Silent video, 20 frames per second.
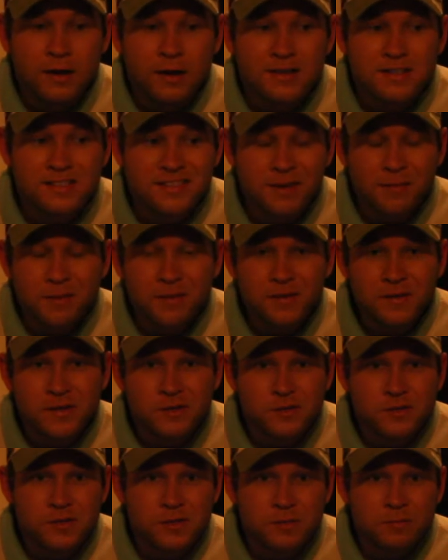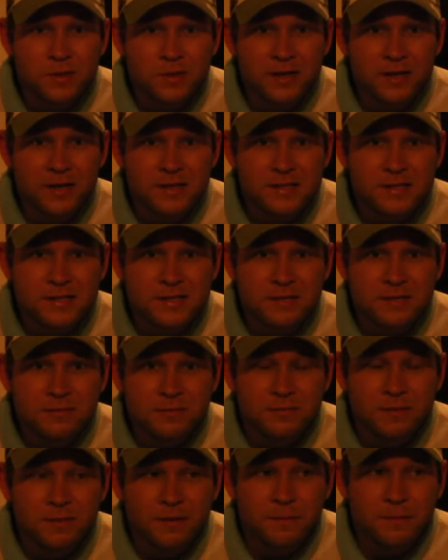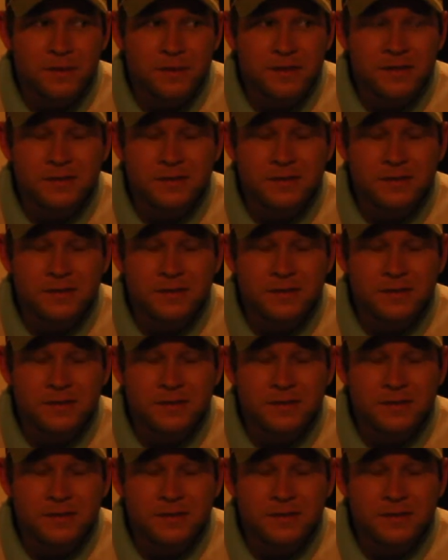Some of it is just because, I mean,